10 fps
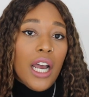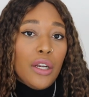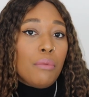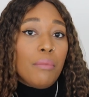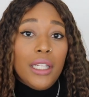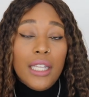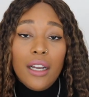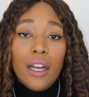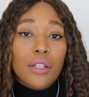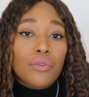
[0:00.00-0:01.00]
I don't mind that
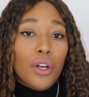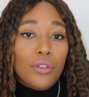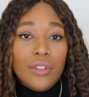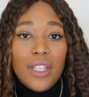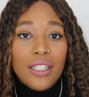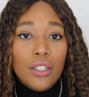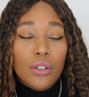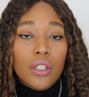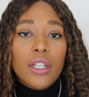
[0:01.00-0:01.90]
kind of oversized look